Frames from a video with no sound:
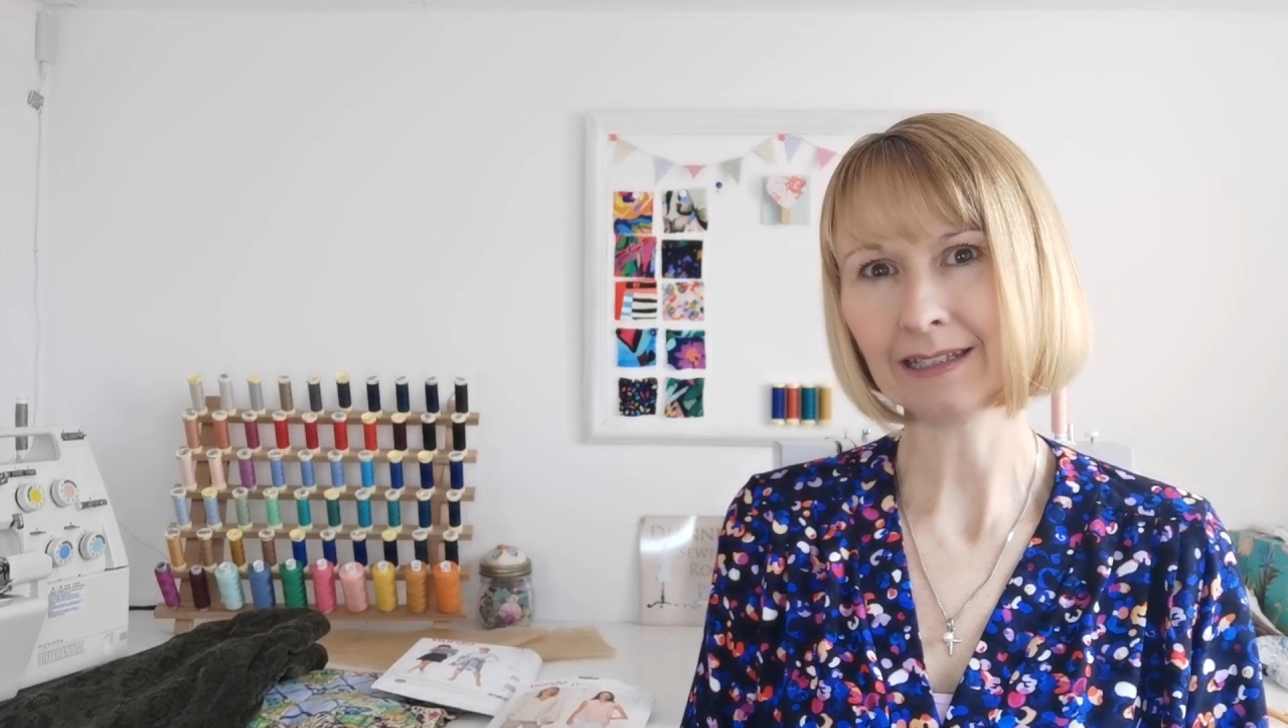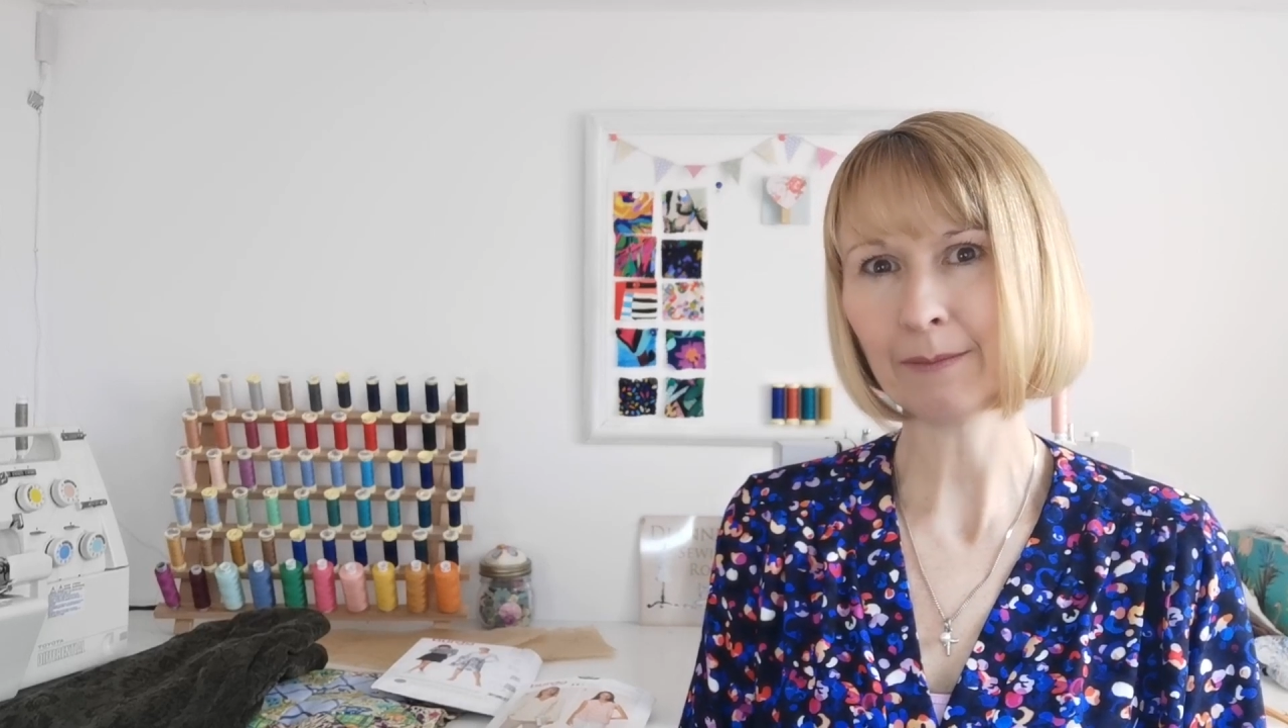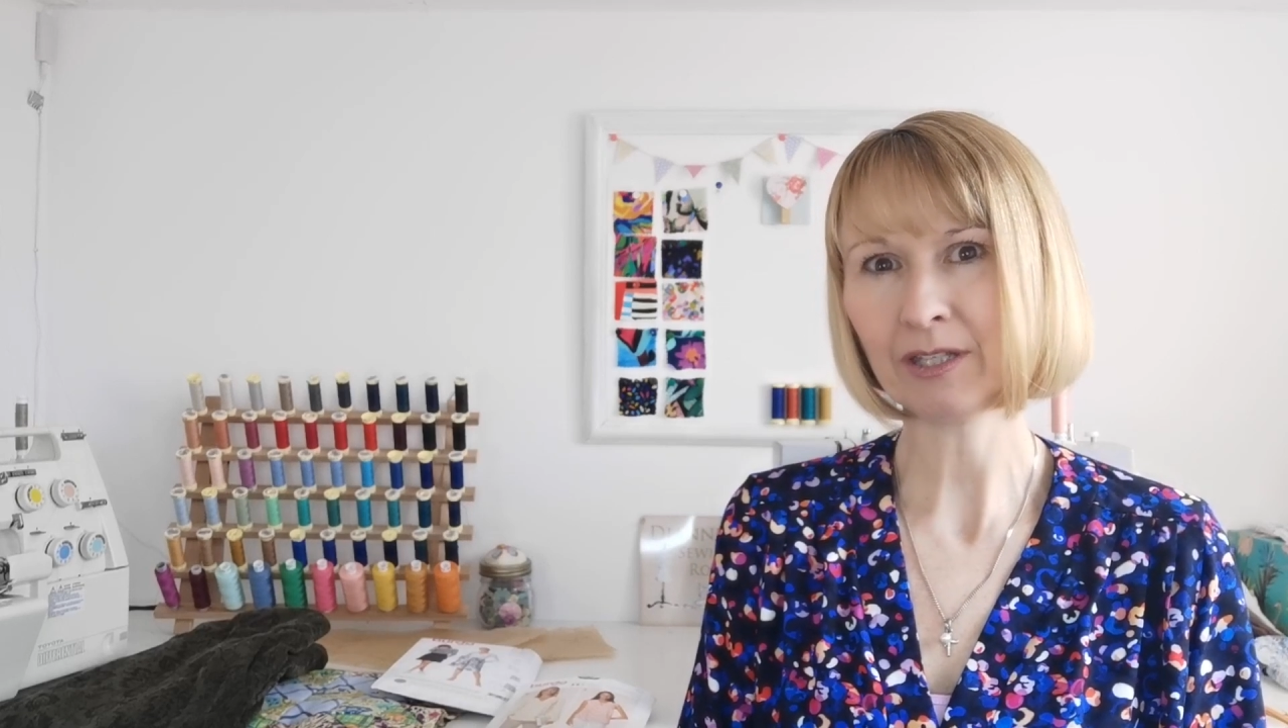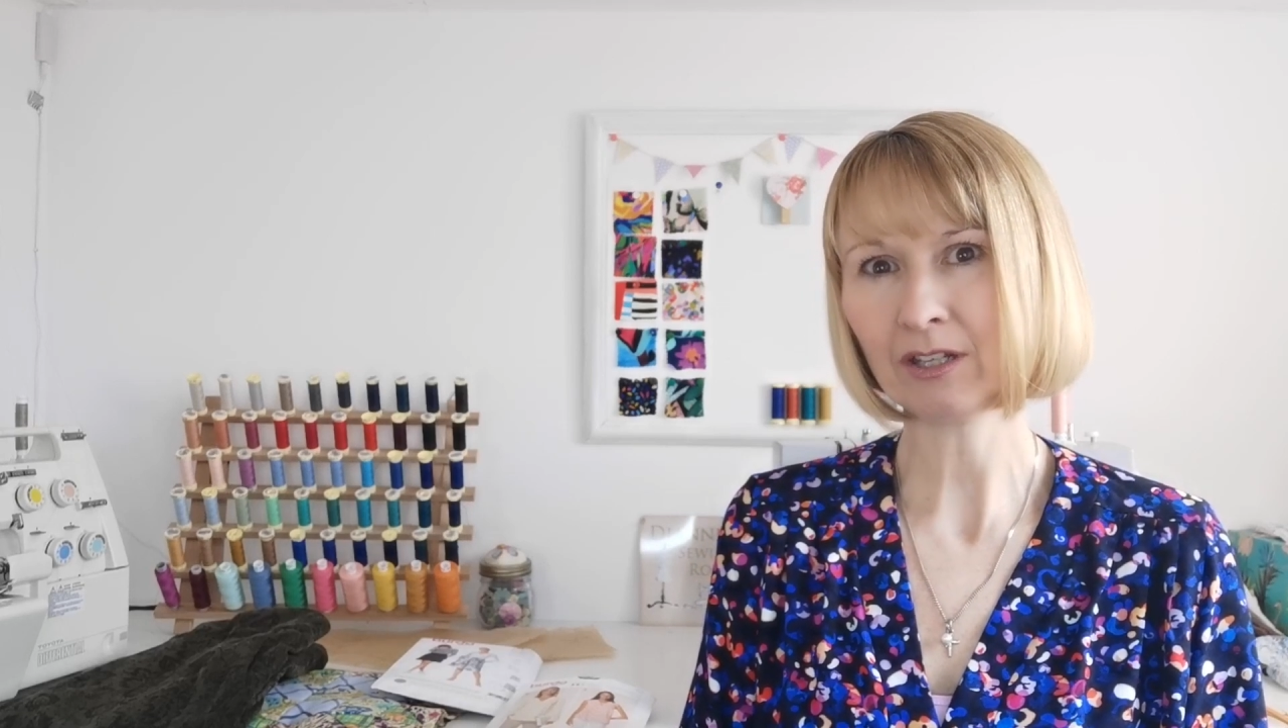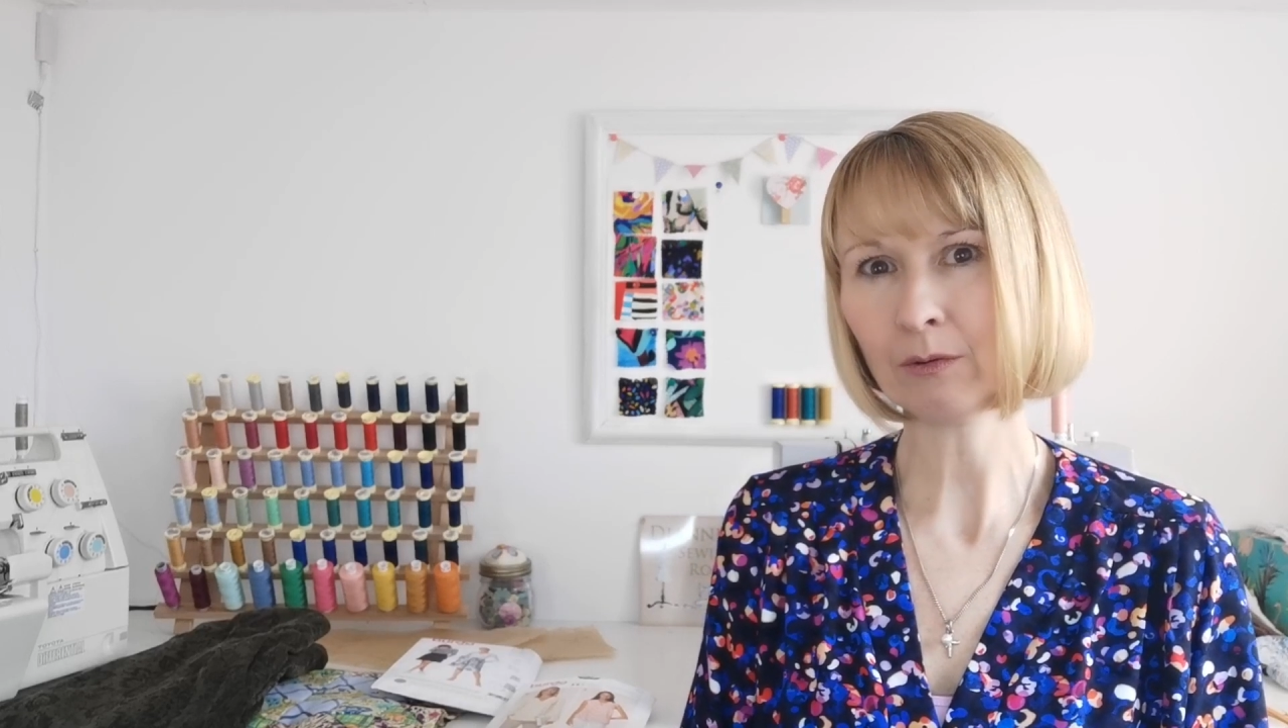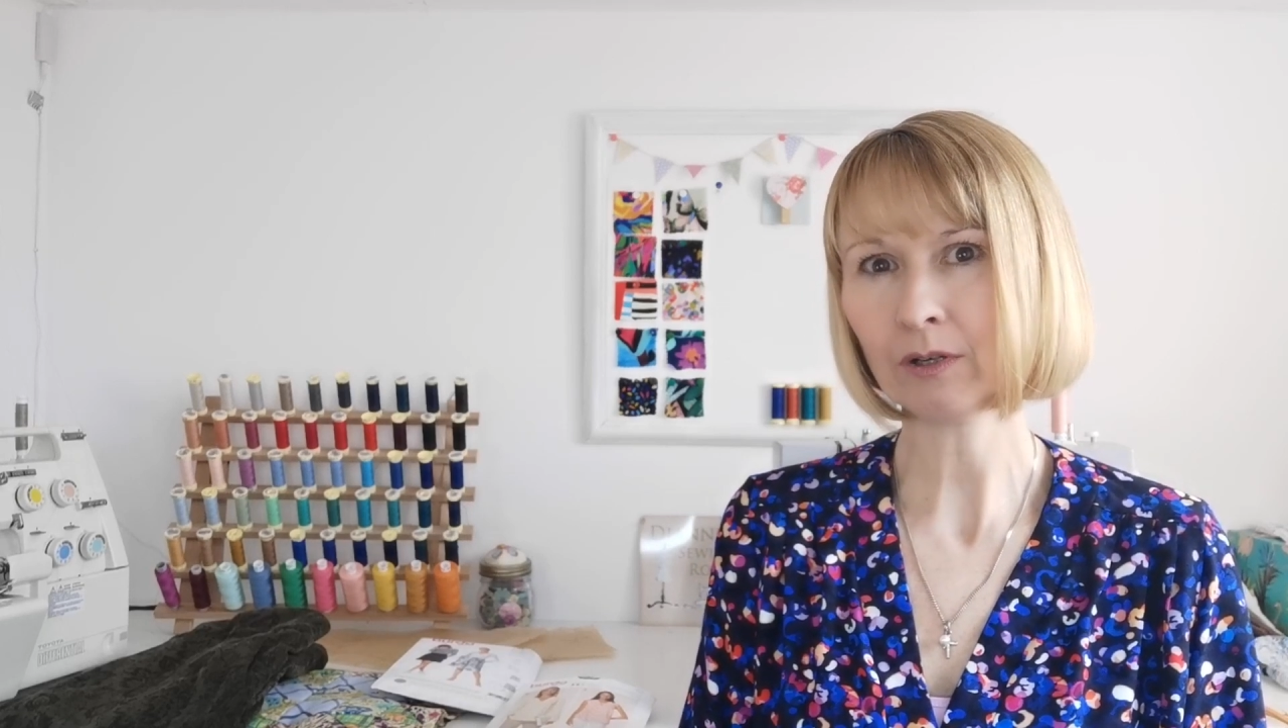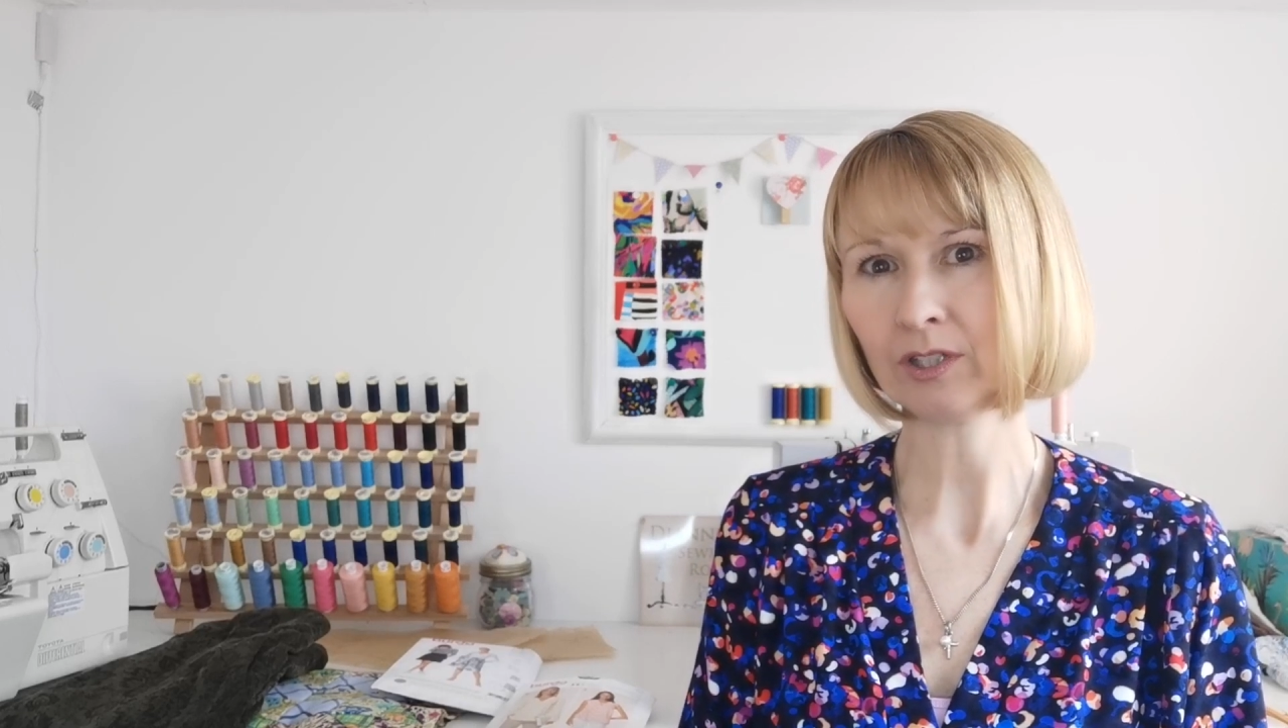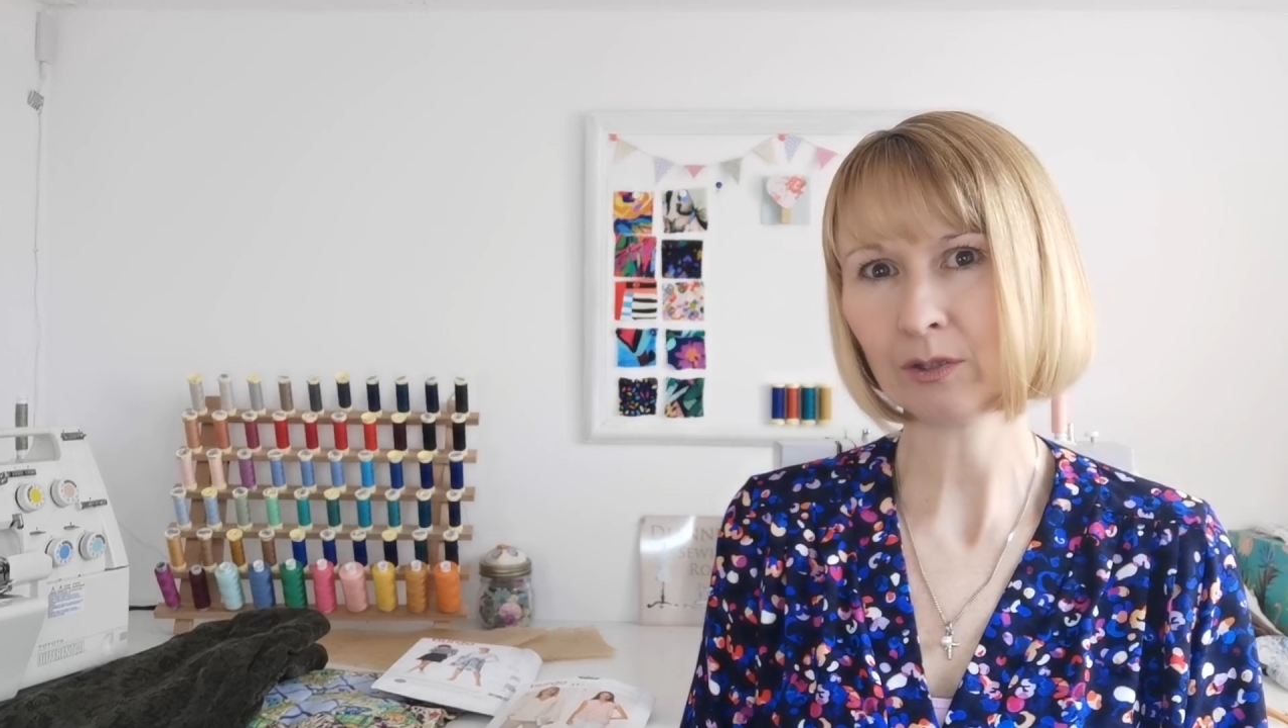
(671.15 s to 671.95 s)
Let me know what